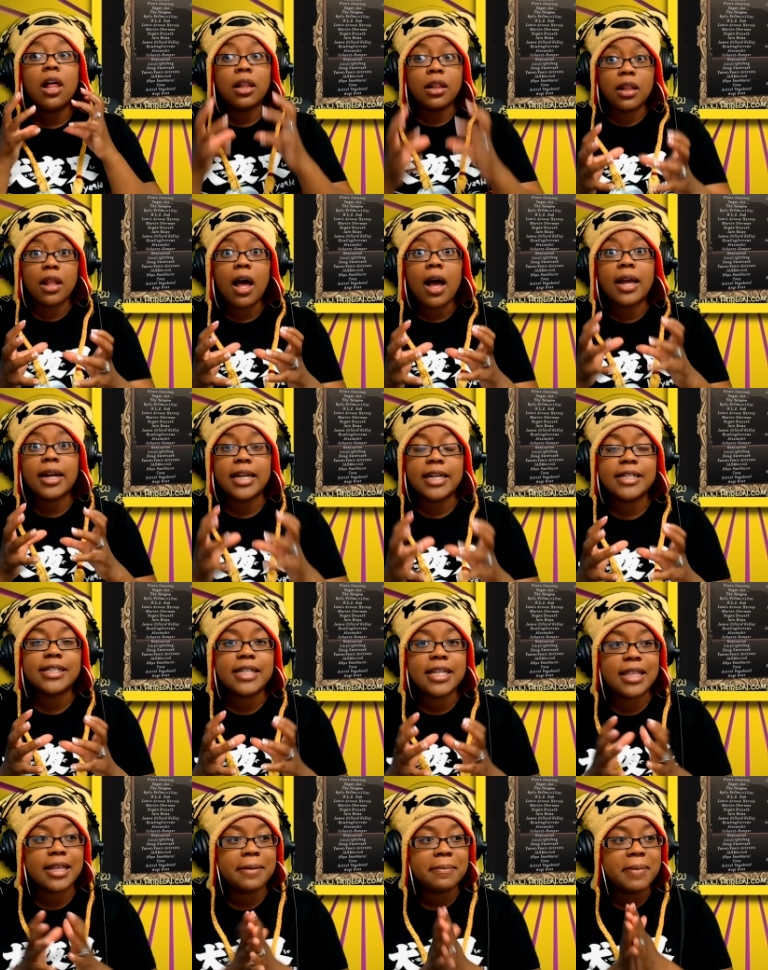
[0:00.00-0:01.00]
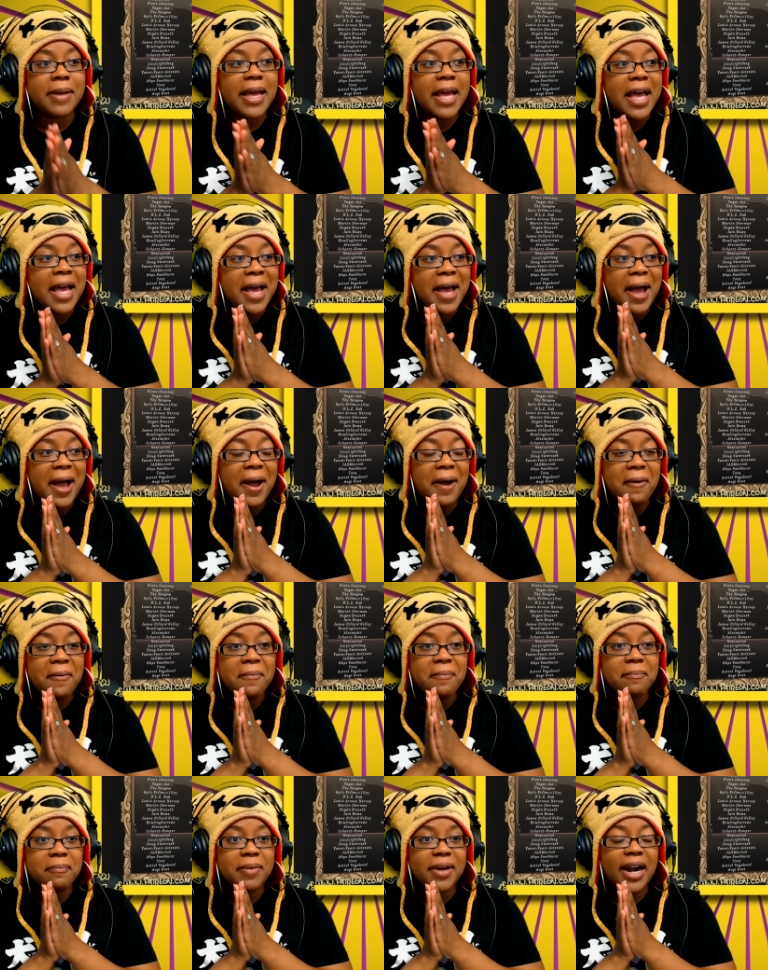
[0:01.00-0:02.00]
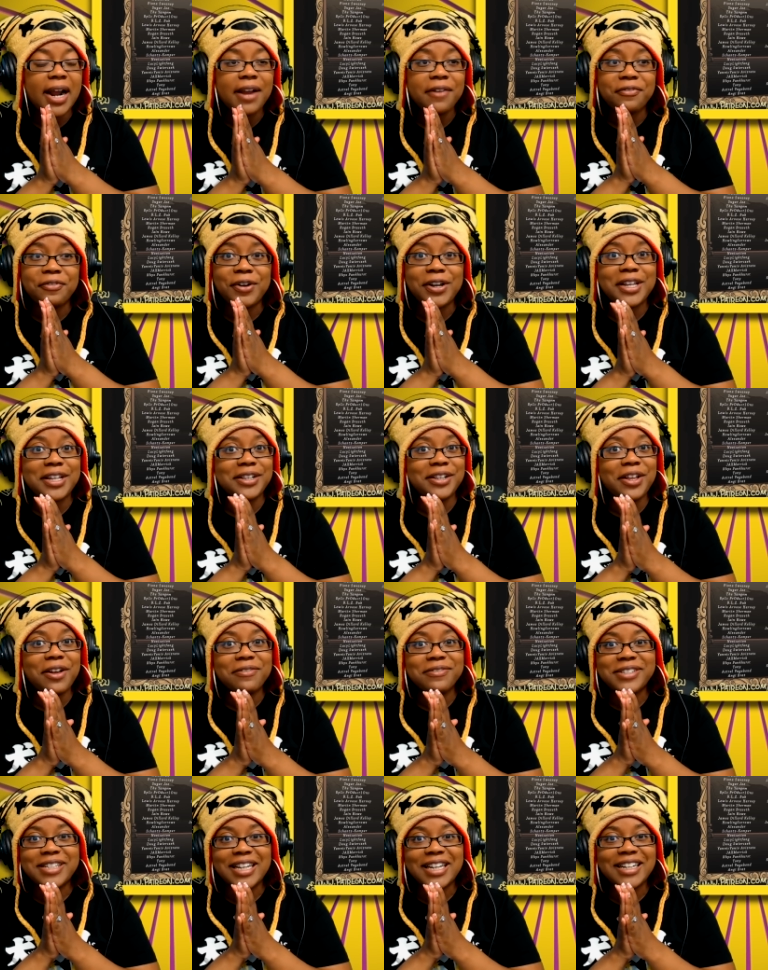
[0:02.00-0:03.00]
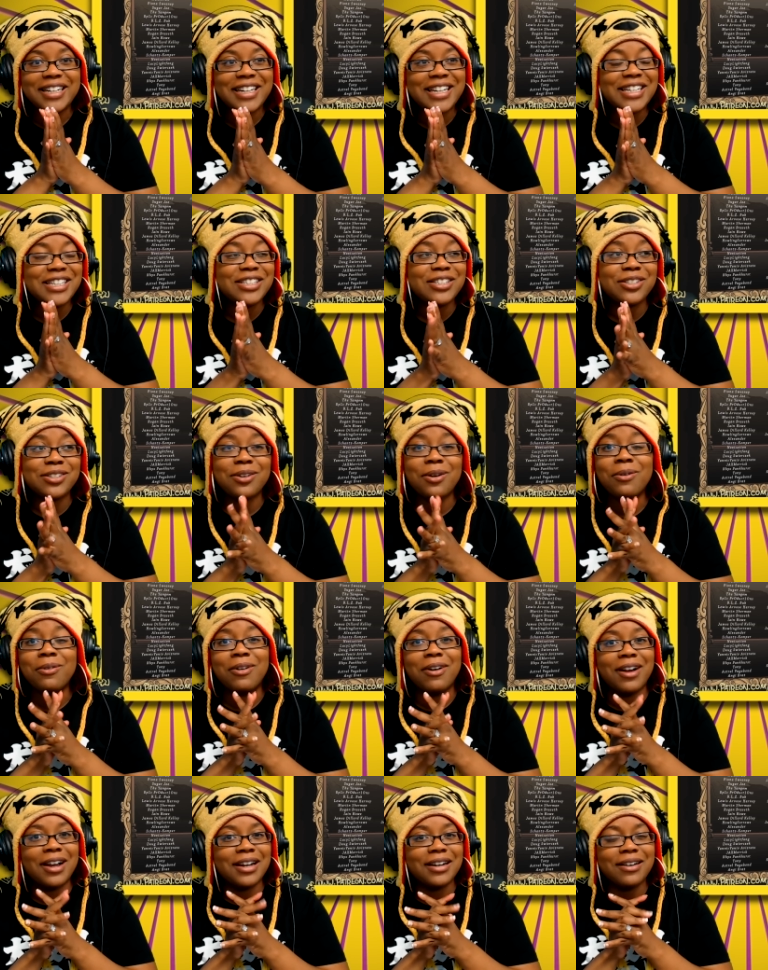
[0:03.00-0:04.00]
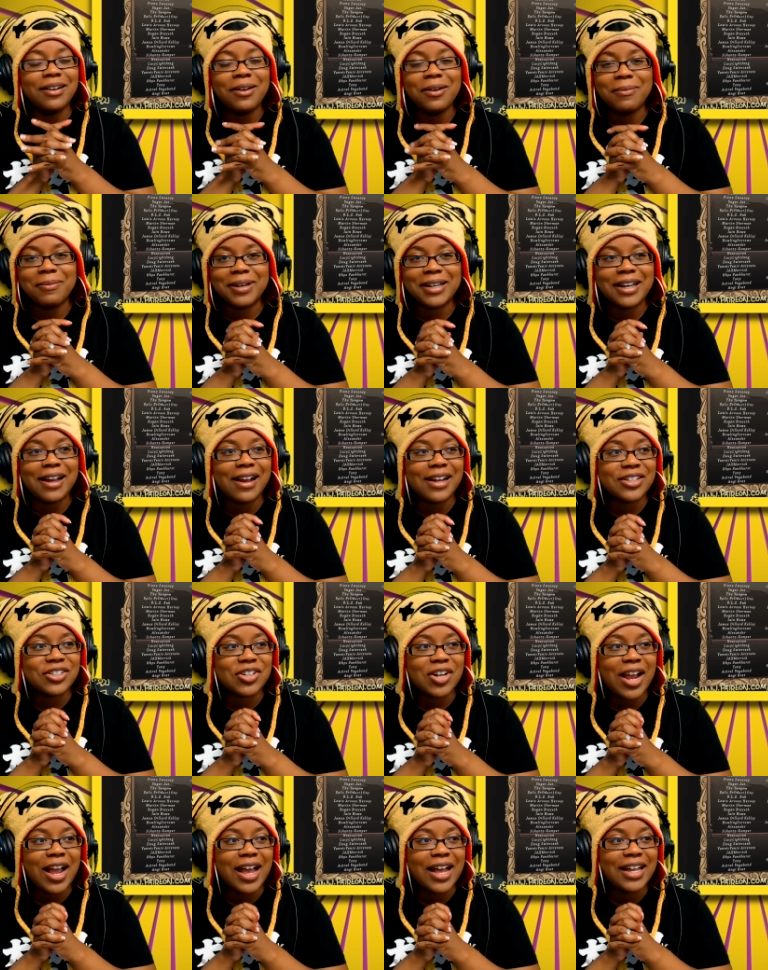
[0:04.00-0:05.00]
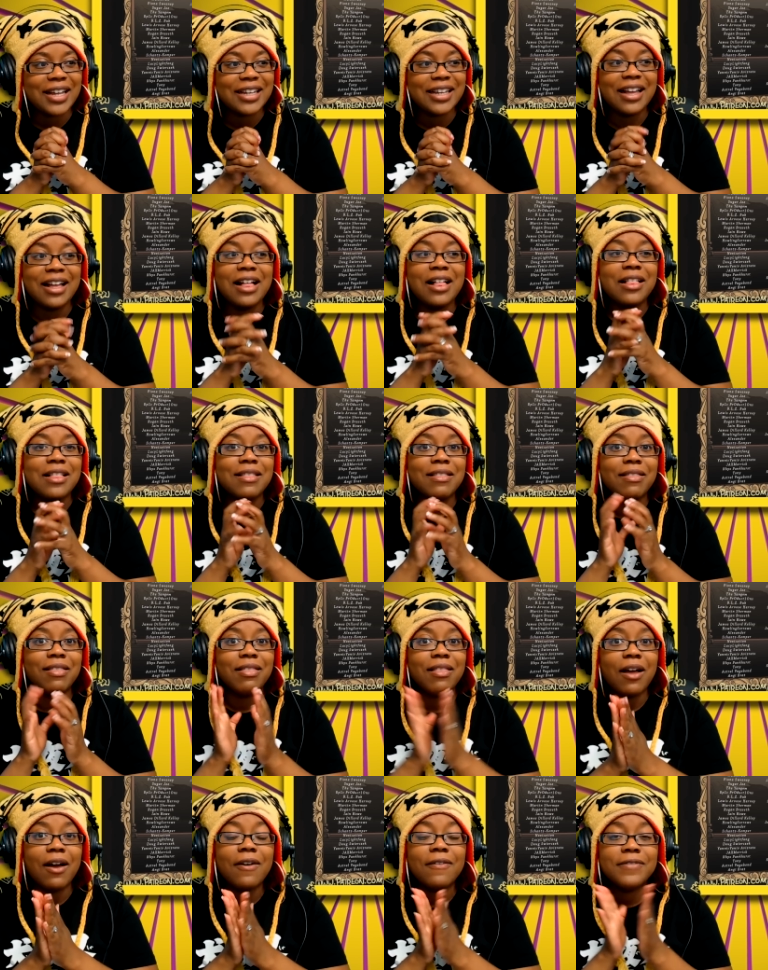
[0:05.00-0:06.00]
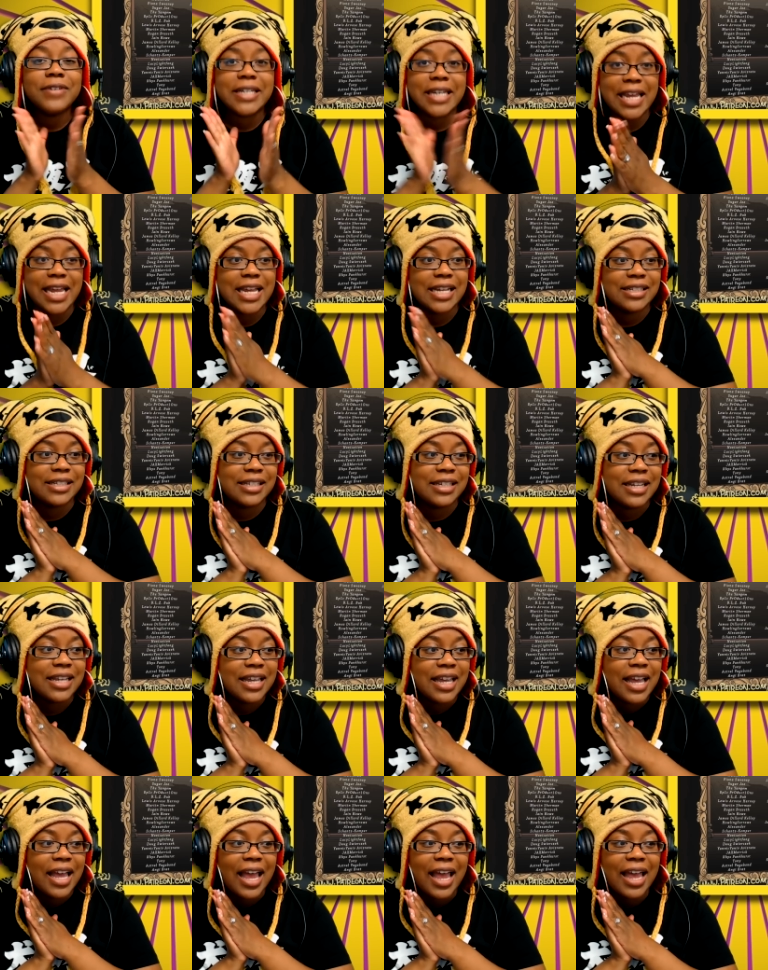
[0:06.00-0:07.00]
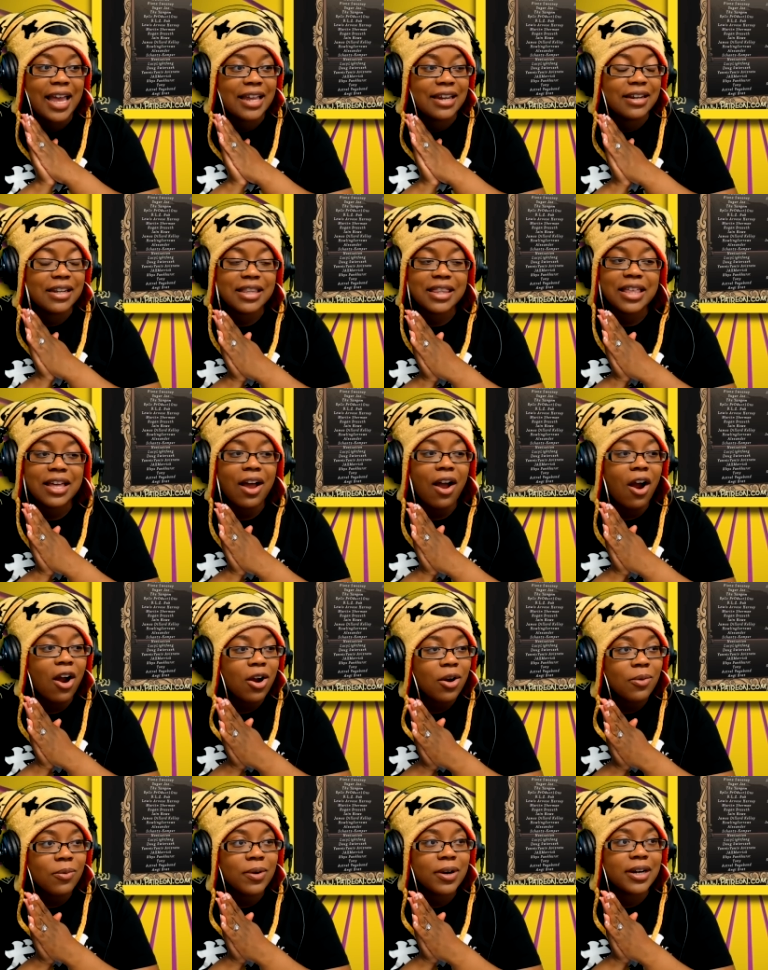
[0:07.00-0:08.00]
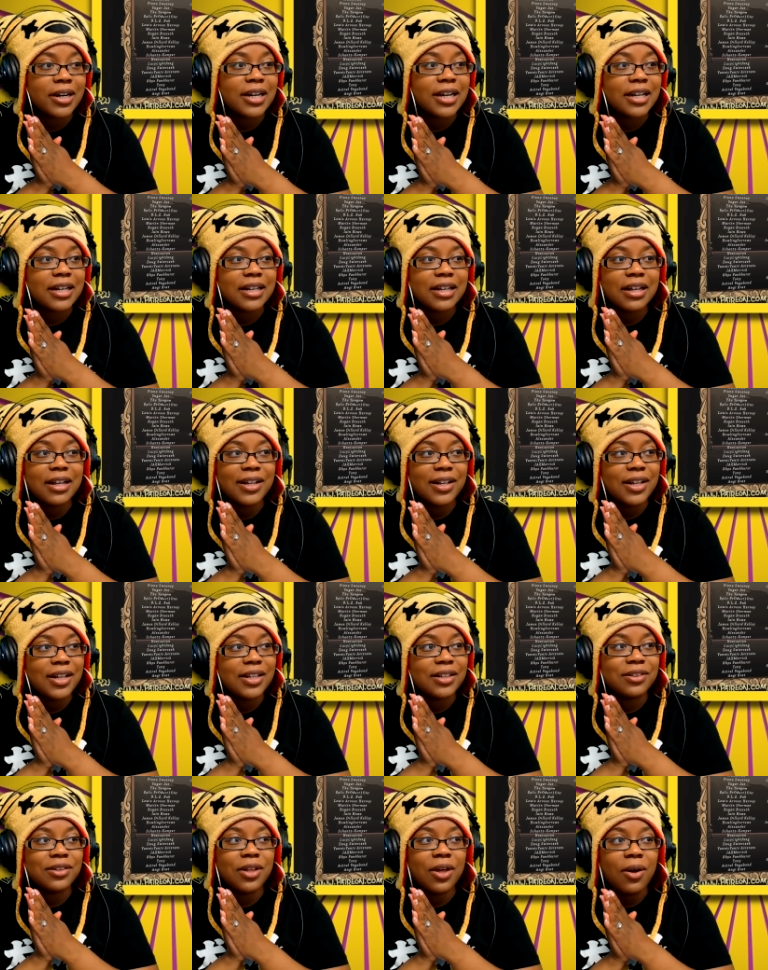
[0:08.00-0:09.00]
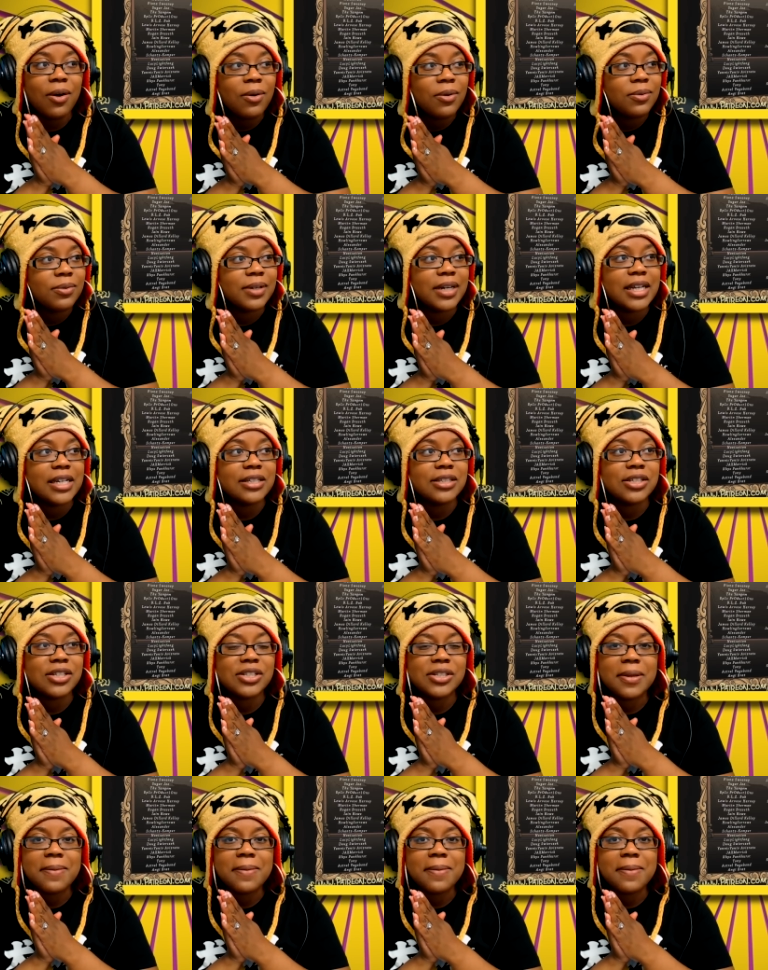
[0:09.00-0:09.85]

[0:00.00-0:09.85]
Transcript: lot into them. But I freaking loved it. He's so good. Oh my gosh. I loved it. And the artwork alone is just